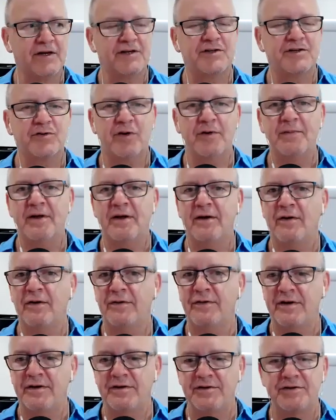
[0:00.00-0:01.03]
extremely
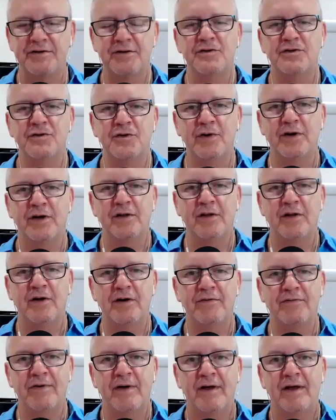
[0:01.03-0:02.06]
healthy and just enjoying
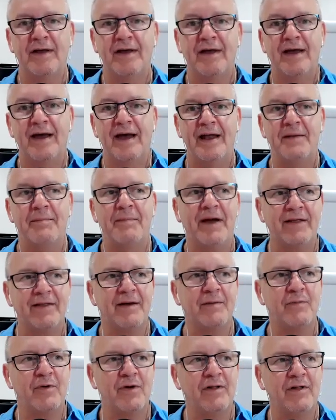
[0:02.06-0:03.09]
life, and to make
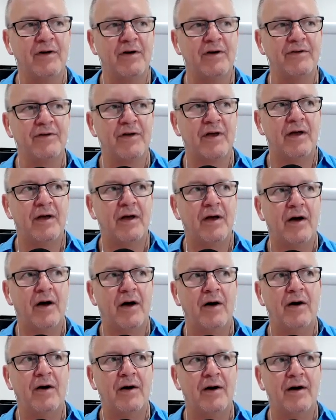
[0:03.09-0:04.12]
them realize,
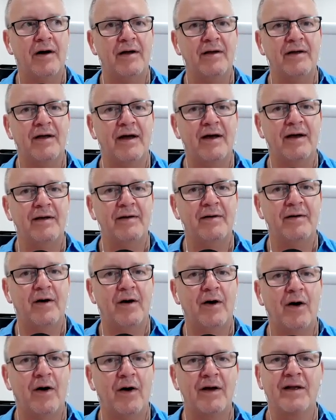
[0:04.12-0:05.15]
oh, okay,
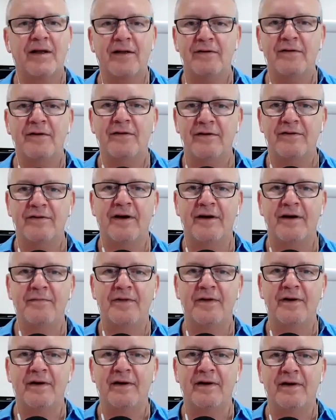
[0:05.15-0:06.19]
I can do the same
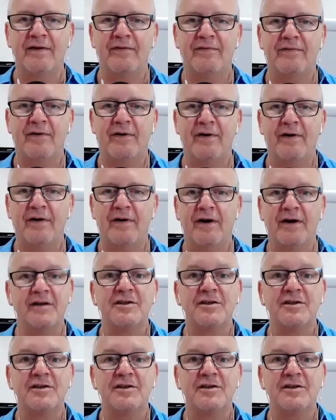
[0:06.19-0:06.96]
thing. If I can